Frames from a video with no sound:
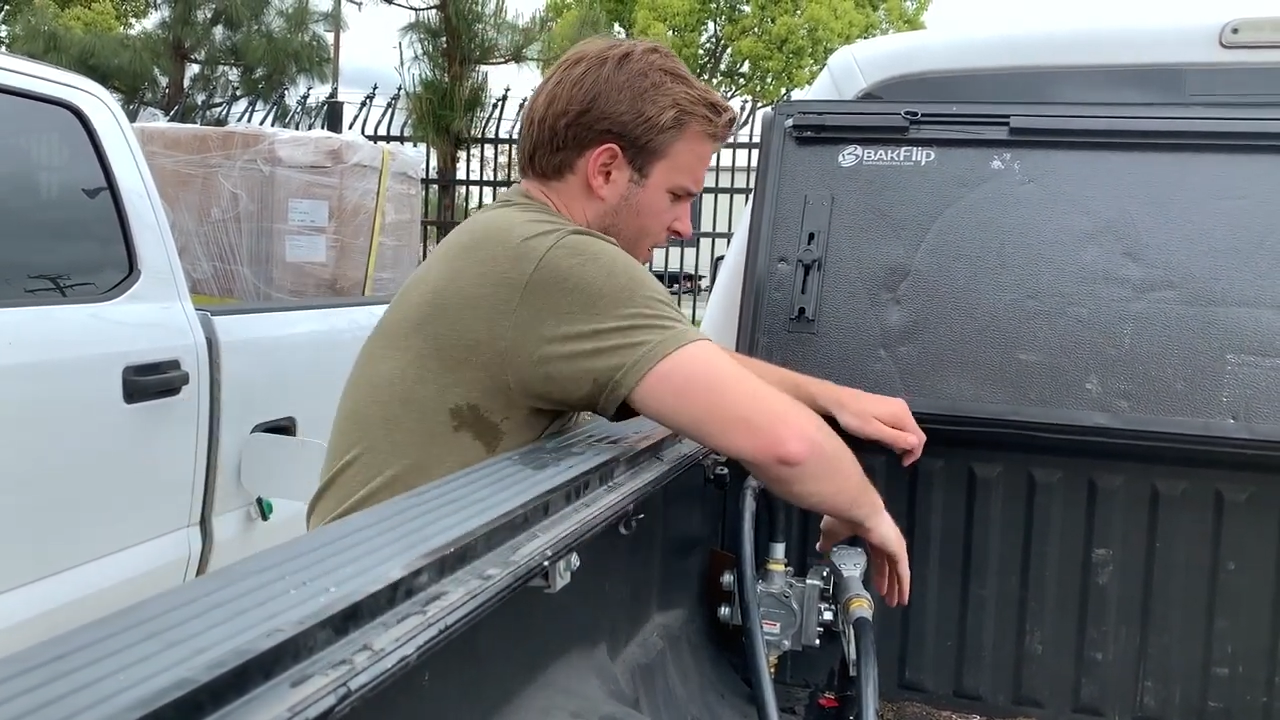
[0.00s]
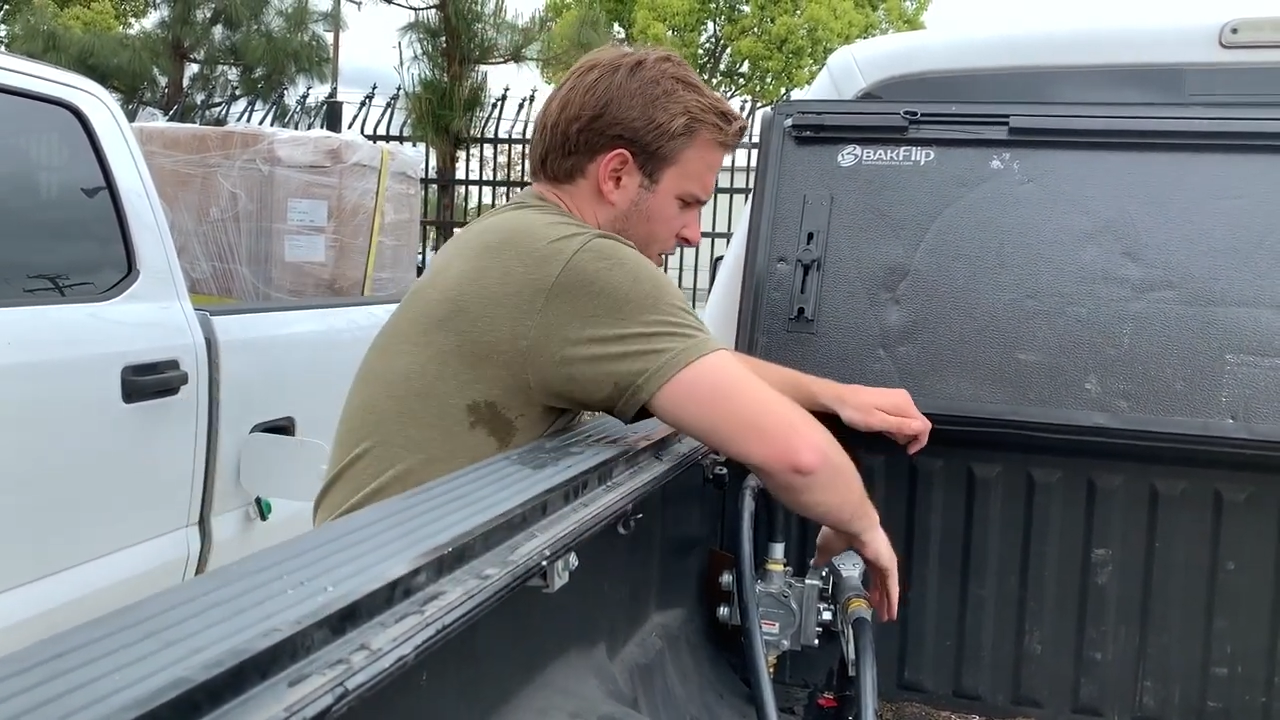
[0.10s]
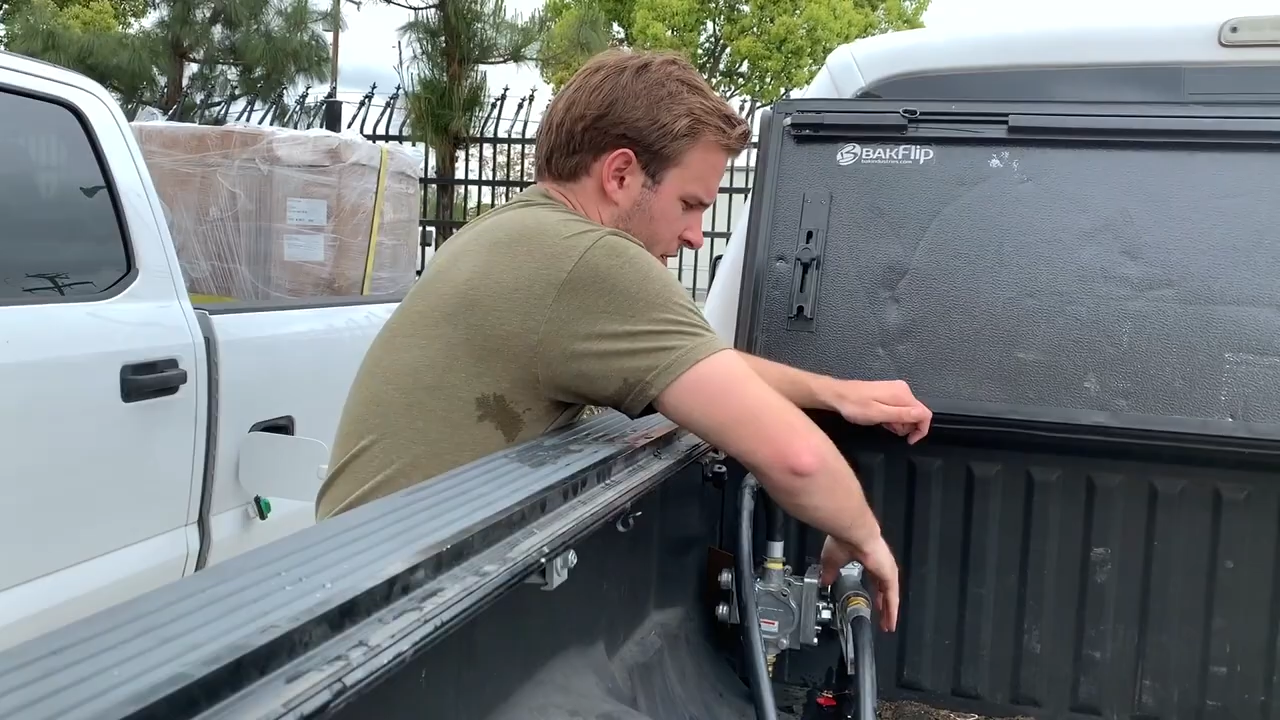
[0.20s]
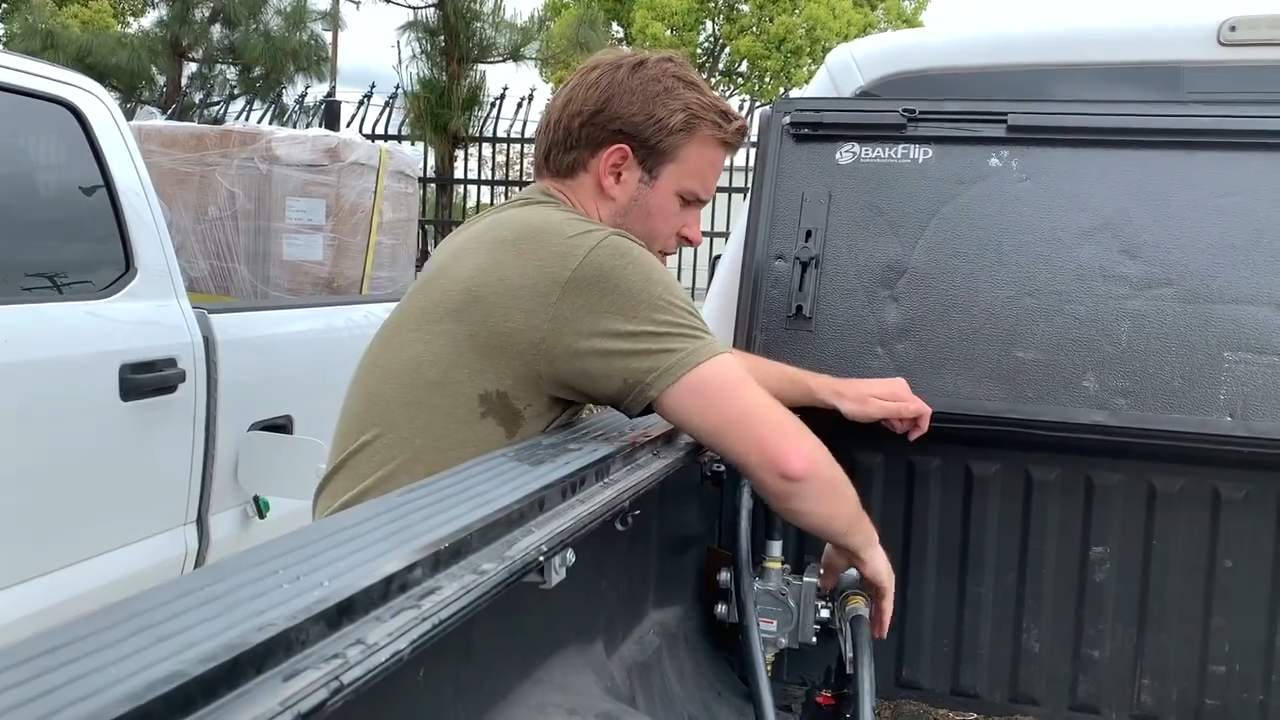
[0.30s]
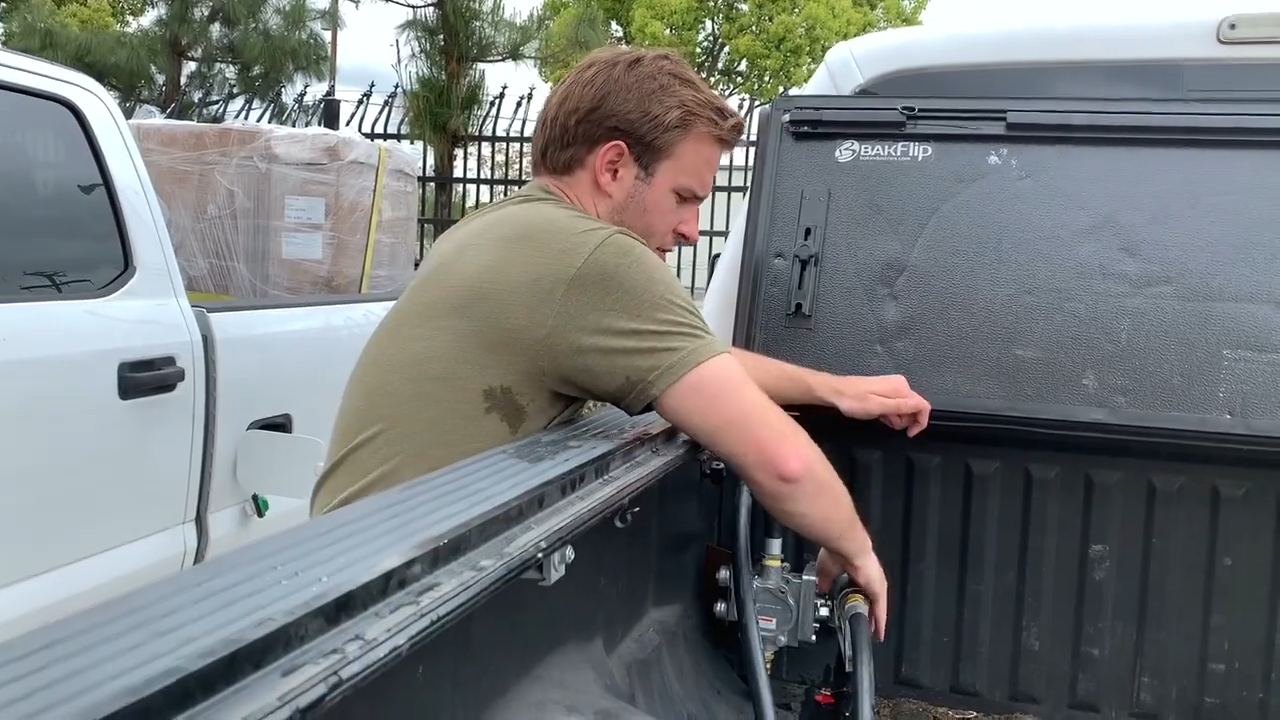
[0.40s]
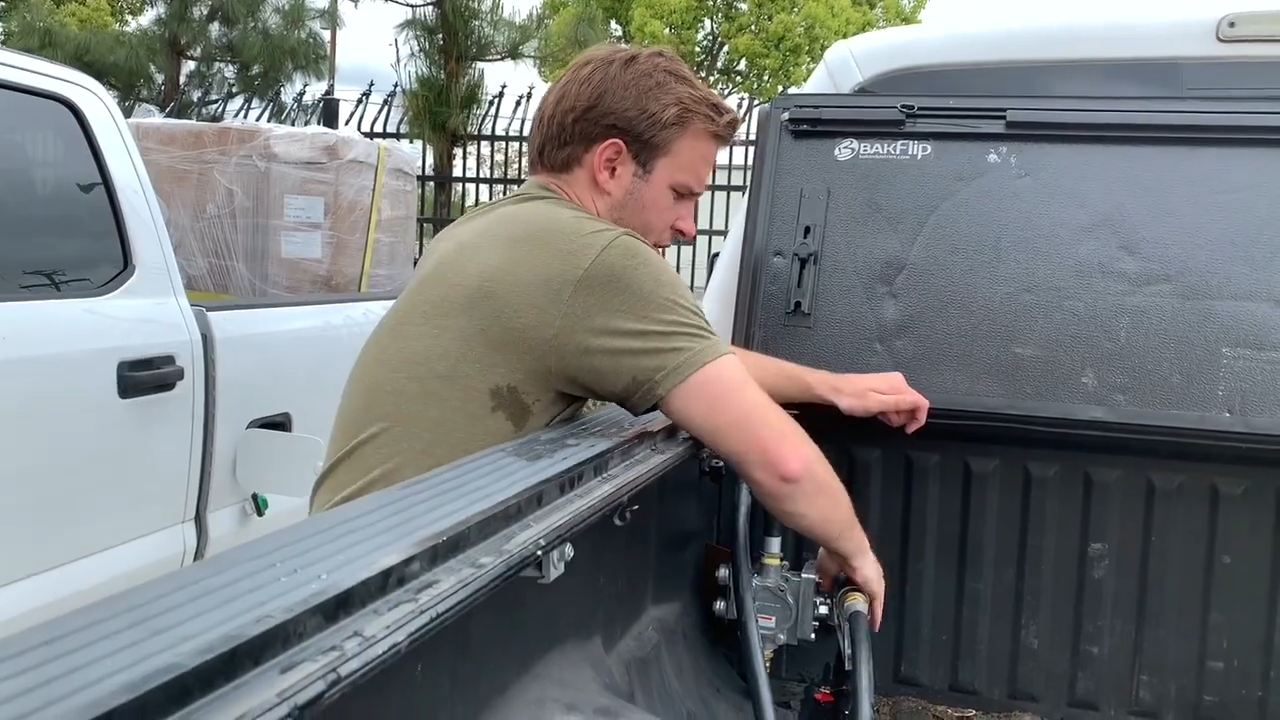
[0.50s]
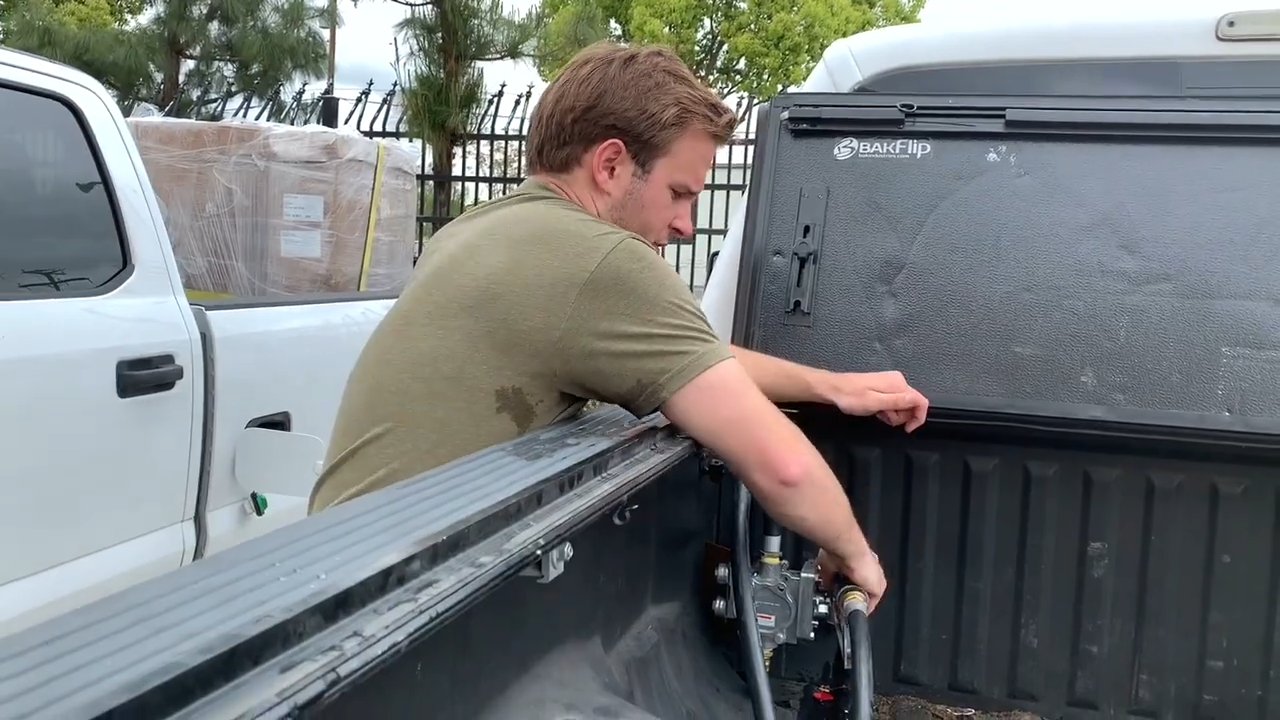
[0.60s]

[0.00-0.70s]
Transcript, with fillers: all you do